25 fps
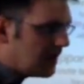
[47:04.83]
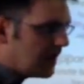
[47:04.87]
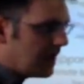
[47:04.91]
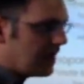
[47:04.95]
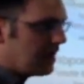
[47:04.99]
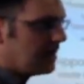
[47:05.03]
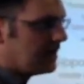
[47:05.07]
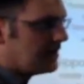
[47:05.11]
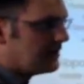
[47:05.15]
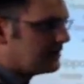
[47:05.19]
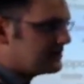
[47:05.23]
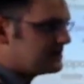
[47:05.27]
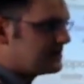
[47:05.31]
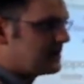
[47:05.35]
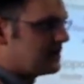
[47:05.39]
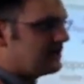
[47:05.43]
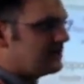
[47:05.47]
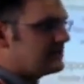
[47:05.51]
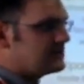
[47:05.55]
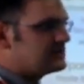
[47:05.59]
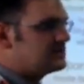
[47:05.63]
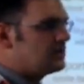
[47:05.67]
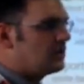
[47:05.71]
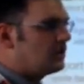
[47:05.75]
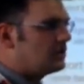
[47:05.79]
kernel
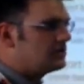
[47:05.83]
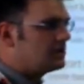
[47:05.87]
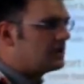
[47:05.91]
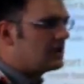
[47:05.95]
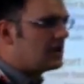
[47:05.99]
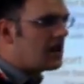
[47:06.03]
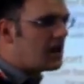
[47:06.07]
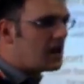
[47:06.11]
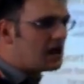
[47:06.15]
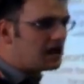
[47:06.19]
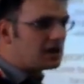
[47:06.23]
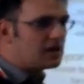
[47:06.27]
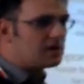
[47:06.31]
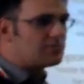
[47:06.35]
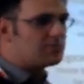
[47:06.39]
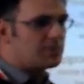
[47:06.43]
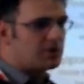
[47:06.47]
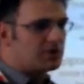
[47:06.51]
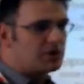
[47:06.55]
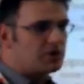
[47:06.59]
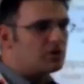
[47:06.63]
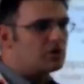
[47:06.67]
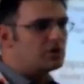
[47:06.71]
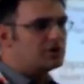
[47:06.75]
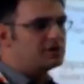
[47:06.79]
slots are higher
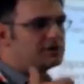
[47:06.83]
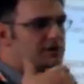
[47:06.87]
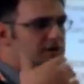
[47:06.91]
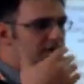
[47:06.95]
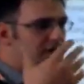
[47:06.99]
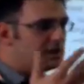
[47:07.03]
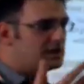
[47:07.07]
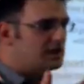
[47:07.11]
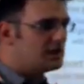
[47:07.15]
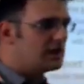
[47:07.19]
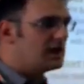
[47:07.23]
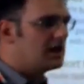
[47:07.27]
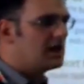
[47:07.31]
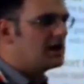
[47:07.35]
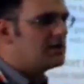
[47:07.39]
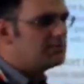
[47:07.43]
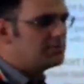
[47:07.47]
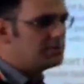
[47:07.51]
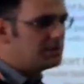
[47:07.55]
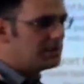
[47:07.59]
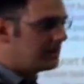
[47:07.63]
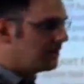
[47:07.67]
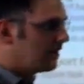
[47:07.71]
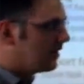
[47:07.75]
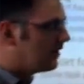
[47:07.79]
priority than the
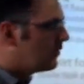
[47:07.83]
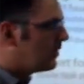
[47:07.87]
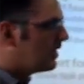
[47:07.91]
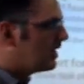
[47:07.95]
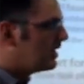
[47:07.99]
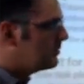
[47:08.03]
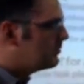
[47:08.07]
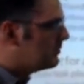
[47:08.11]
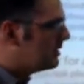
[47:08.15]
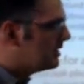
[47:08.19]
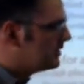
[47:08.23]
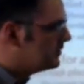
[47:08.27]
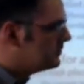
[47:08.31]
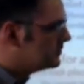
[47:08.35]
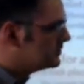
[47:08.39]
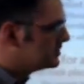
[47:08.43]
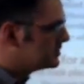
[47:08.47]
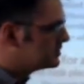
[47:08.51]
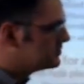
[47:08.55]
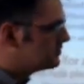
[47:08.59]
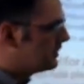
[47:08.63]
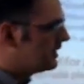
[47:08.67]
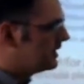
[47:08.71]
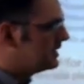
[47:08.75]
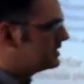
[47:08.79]
clamping required by user
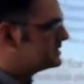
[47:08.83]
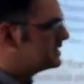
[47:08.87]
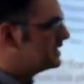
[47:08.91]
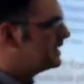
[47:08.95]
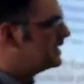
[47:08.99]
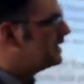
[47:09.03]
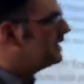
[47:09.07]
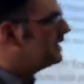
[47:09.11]
space.